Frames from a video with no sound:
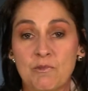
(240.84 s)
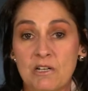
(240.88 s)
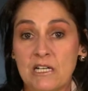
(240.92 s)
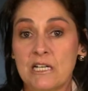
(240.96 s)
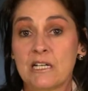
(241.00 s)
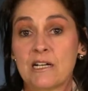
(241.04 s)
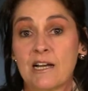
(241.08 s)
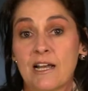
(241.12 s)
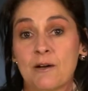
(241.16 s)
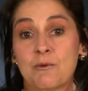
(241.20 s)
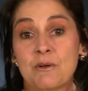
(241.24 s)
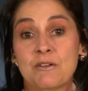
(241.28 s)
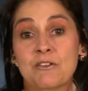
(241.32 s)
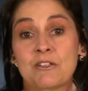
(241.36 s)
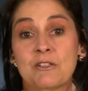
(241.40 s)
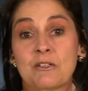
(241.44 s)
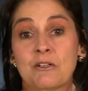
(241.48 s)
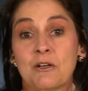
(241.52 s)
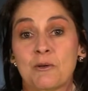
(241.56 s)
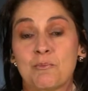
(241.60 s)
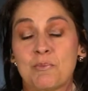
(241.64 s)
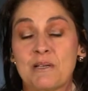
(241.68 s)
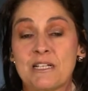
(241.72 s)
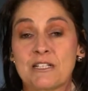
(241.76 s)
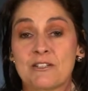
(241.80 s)
I'm really glad we've still
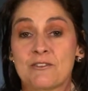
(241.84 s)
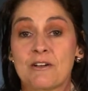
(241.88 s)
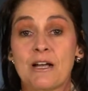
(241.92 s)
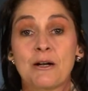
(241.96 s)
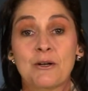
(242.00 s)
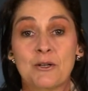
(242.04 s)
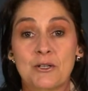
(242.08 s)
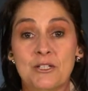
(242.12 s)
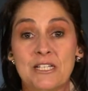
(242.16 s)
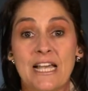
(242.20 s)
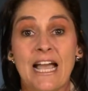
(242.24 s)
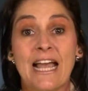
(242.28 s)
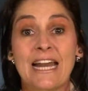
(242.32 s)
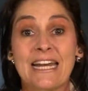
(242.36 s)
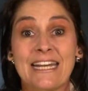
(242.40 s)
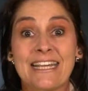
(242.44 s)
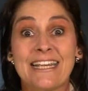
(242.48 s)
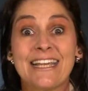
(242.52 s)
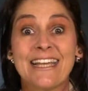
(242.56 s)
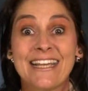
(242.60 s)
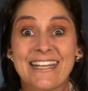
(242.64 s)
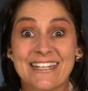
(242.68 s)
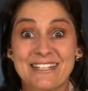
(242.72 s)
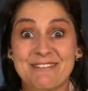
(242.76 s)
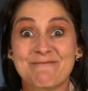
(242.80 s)
got bees around because
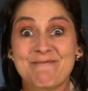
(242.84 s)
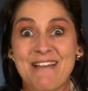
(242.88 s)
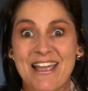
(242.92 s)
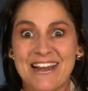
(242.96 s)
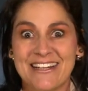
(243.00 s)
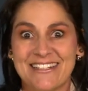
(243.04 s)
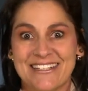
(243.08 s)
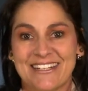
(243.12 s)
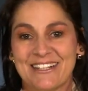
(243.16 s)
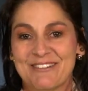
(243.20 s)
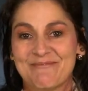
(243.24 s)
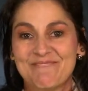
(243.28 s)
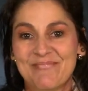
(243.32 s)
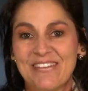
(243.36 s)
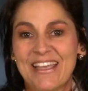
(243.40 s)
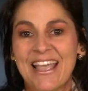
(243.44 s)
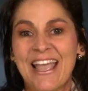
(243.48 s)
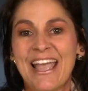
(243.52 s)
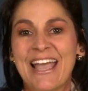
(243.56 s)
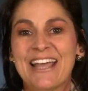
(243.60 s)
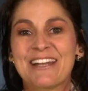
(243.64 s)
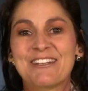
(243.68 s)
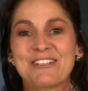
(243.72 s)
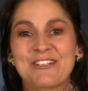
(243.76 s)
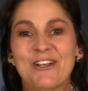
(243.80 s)
honey is amazing.
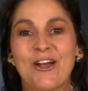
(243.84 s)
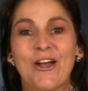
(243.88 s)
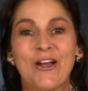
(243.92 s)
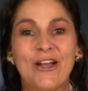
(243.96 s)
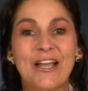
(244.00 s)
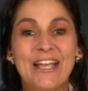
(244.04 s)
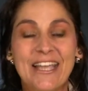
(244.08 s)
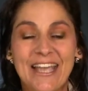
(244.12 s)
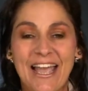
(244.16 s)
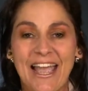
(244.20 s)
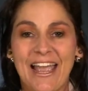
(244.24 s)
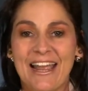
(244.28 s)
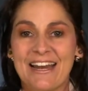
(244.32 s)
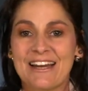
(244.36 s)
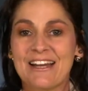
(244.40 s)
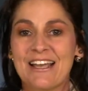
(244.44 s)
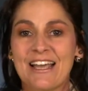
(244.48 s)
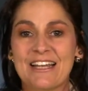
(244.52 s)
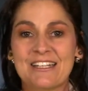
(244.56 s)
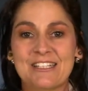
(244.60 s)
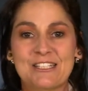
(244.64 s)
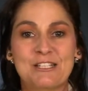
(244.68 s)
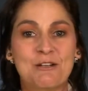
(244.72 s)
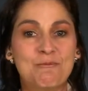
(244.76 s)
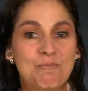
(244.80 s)
And so, again,
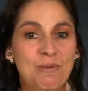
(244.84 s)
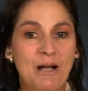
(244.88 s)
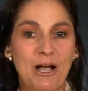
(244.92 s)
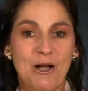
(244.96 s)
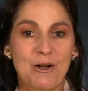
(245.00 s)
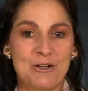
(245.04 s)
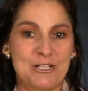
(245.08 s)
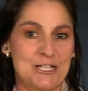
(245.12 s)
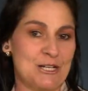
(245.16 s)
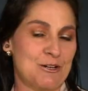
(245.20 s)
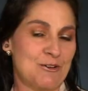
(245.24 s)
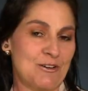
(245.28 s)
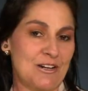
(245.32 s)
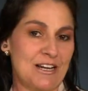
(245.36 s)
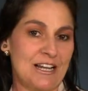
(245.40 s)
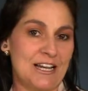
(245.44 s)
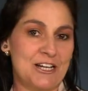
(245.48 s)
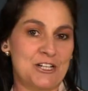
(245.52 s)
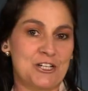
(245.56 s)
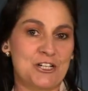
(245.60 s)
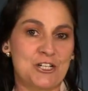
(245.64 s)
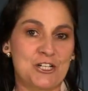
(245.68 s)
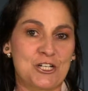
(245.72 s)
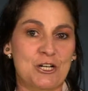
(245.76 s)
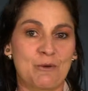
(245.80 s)
a symbiotic
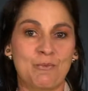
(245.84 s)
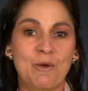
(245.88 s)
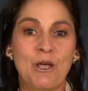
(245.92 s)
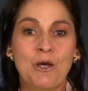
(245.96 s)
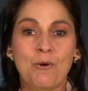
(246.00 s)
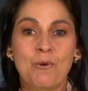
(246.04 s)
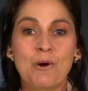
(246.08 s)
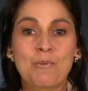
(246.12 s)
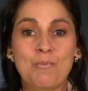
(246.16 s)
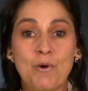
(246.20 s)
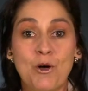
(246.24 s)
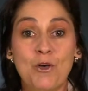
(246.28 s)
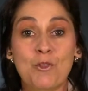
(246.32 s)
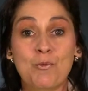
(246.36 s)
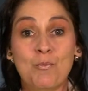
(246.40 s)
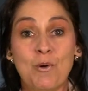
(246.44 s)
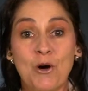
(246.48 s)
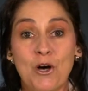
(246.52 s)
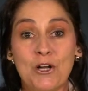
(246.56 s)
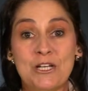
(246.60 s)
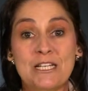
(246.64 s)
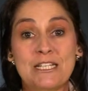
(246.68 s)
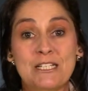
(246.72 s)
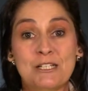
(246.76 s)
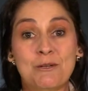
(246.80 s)
relationship where both
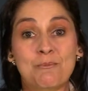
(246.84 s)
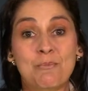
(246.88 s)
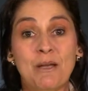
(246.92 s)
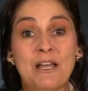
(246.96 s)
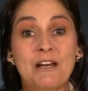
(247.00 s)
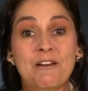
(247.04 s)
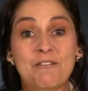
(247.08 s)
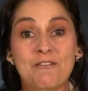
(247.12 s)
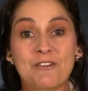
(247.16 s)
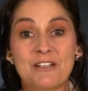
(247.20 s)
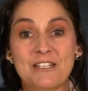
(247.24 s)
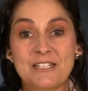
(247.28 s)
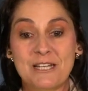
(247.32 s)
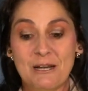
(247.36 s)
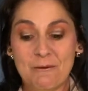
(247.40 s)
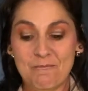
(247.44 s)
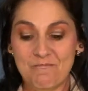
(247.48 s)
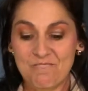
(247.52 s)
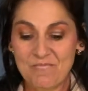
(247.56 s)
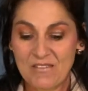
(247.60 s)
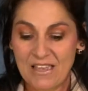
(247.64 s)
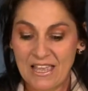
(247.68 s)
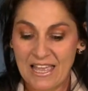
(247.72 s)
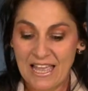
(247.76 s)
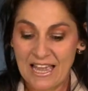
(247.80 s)
parties are benefiting.
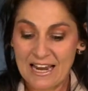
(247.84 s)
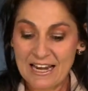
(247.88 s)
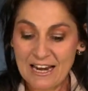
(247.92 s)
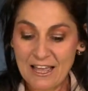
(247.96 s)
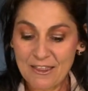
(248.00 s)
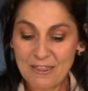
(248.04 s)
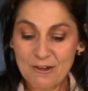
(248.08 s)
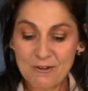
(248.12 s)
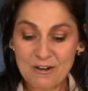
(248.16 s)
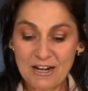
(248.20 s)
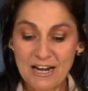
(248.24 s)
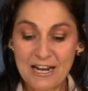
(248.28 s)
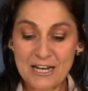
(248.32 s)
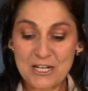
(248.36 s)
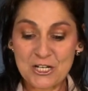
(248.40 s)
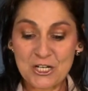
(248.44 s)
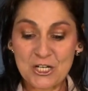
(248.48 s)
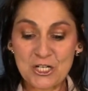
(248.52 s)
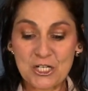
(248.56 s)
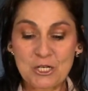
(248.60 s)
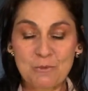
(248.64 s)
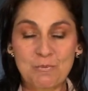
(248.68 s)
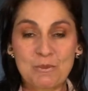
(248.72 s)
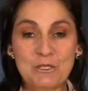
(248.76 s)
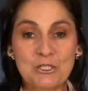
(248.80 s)
Another
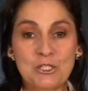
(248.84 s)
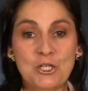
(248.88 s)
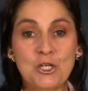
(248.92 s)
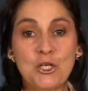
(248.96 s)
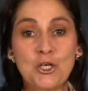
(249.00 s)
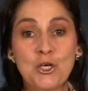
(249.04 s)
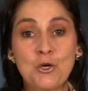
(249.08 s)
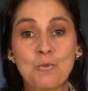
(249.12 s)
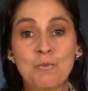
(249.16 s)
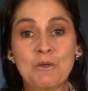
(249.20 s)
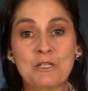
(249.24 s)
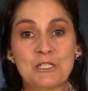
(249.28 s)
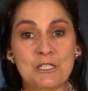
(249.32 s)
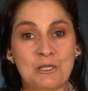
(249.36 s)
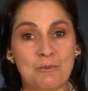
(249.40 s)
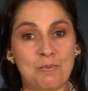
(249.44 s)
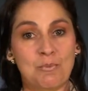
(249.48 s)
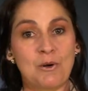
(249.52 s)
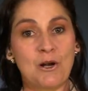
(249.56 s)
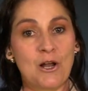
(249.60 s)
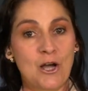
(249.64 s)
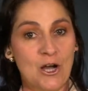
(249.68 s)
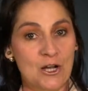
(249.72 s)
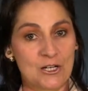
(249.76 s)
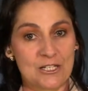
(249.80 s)
relationship is humans
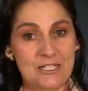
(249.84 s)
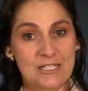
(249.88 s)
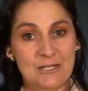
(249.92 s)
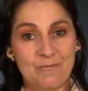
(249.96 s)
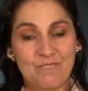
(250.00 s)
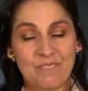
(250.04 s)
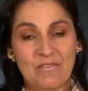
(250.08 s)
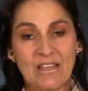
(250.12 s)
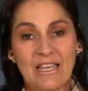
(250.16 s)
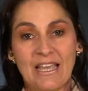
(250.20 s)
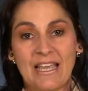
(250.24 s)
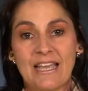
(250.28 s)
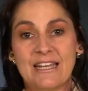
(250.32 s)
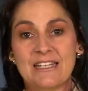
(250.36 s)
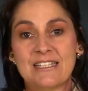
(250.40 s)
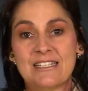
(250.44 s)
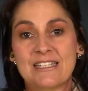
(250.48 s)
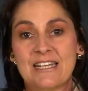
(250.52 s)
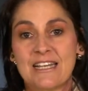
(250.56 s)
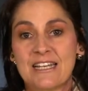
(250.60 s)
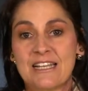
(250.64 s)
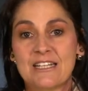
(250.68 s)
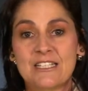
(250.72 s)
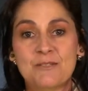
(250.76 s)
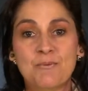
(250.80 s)
and plants.
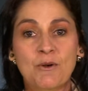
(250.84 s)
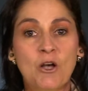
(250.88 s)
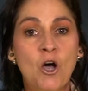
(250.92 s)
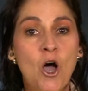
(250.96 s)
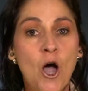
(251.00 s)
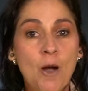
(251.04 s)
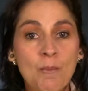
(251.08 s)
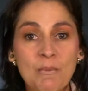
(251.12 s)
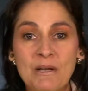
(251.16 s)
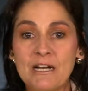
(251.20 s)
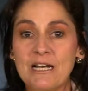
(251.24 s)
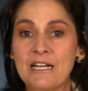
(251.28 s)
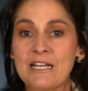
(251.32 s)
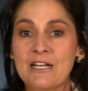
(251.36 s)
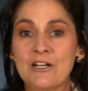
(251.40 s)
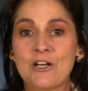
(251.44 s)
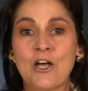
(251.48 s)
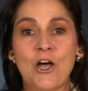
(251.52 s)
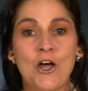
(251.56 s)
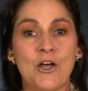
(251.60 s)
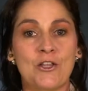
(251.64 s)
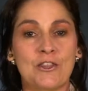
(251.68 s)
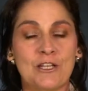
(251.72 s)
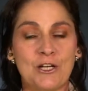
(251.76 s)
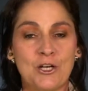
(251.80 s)
It's, it's commonly
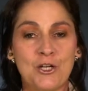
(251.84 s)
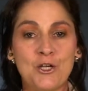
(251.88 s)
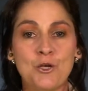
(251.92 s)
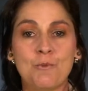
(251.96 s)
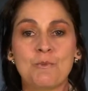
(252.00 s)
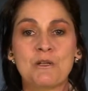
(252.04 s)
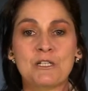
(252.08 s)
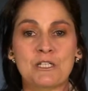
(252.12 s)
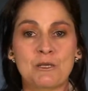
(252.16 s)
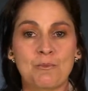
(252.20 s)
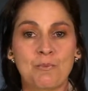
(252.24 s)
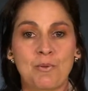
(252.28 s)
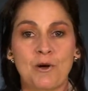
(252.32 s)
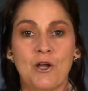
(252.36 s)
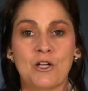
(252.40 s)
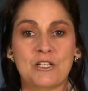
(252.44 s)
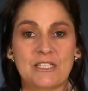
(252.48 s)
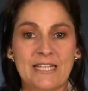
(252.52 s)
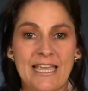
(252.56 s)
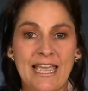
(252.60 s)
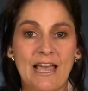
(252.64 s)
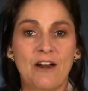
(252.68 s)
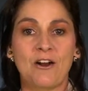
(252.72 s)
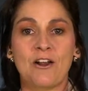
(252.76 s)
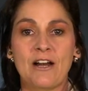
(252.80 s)
known that humans and
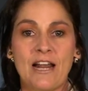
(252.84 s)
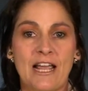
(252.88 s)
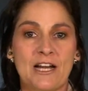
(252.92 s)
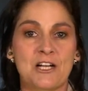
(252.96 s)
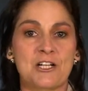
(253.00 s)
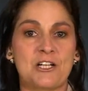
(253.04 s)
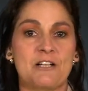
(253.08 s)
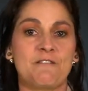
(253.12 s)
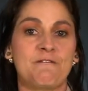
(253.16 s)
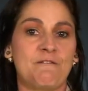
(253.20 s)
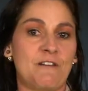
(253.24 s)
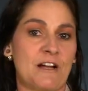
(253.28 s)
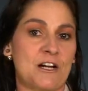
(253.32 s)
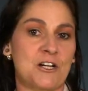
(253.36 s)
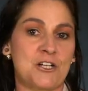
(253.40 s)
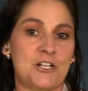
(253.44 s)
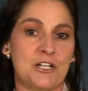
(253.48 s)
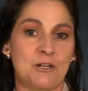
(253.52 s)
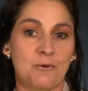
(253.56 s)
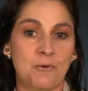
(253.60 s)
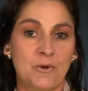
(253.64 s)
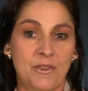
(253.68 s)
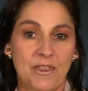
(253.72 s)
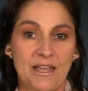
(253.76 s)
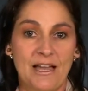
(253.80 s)
plants cannot actually
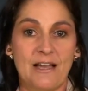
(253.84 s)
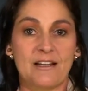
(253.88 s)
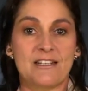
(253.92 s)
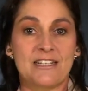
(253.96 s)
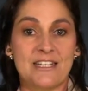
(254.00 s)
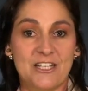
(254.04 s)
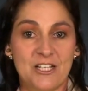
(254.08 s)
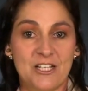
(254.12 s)
function without